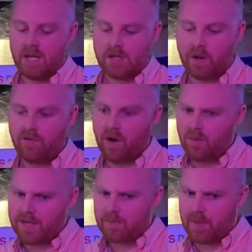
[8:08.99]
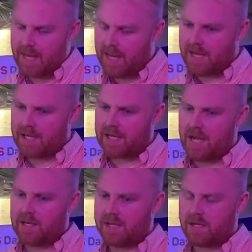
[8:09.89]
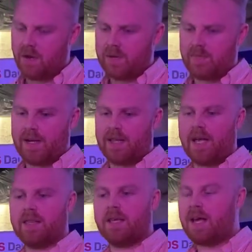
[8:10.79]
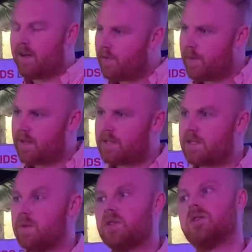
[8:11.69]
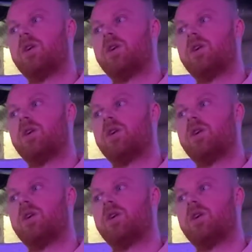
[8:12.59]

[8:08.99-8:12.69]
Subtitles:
So I've always been, and it's always been in like the Liver buildings, which are